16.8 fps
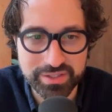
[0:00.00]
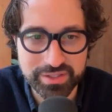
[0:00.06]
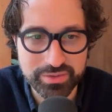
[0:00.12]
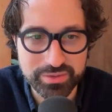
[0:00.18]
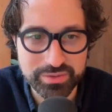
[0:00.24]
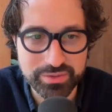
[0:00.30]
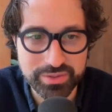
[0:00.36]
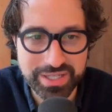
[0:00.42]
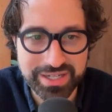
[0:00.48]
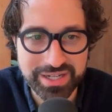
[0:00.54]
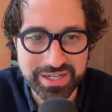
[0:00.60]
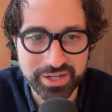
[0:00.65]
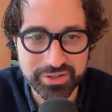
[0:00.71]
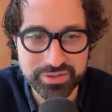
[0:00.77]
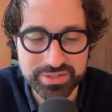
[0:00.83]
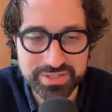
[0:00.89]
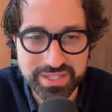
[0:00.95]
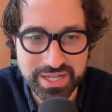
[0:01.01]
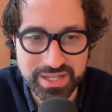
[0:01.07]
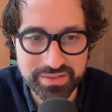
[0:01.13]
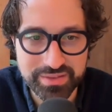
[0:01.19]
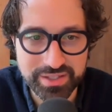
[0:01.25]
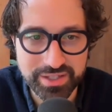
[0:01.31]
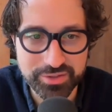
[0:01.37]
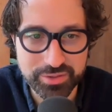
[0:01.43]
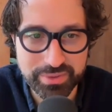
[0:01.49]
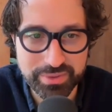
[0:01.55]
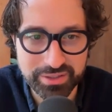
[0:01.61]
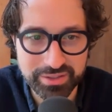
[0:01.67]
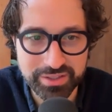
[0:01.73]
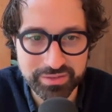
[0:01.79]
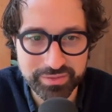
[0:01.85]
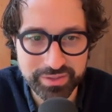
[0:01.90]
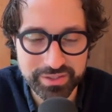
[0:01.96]
that you kind of understand the
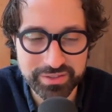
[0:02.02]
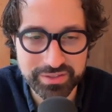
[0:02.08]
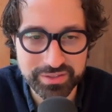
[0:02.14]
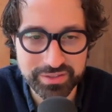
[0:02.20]
underbelly of it.